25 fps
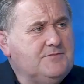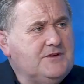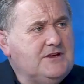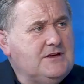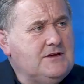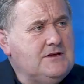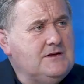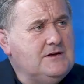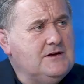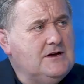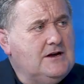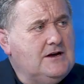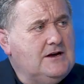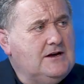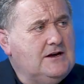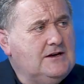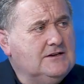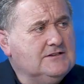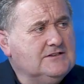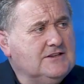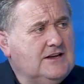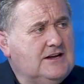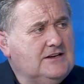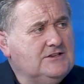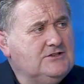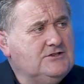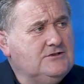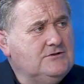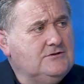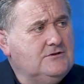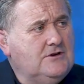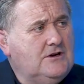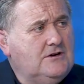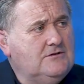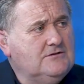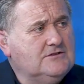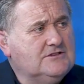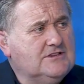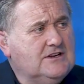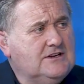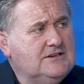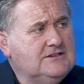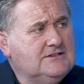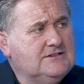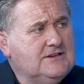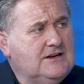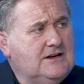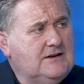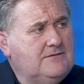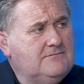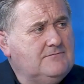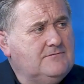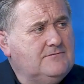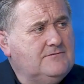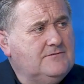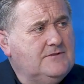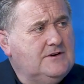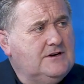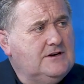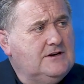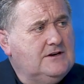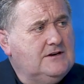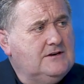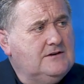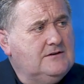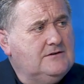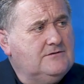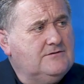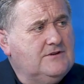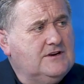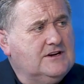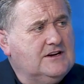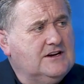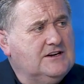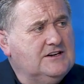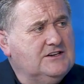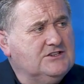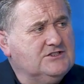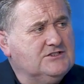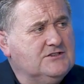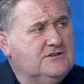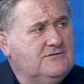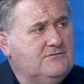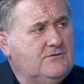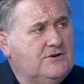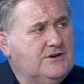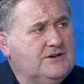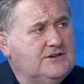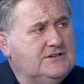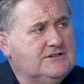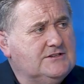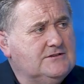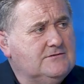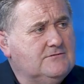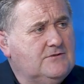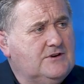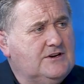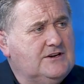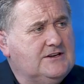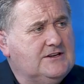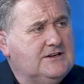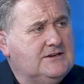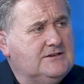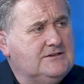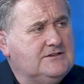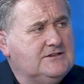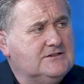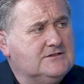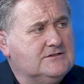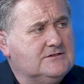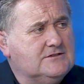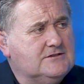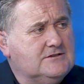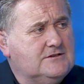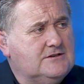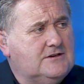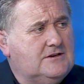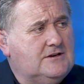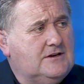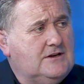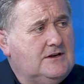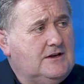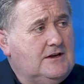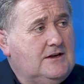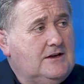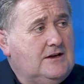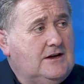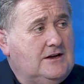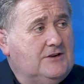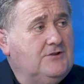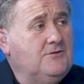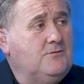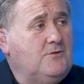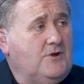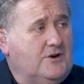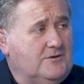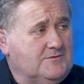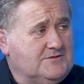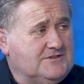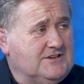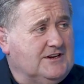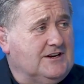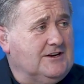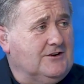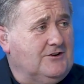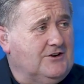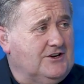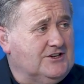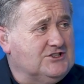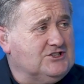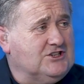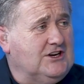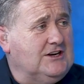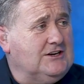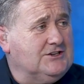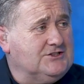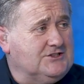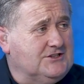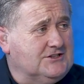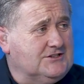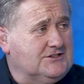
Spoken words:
there be a statue outside, Tam, recognition of what he did? Just I don't want him sitting on a chair.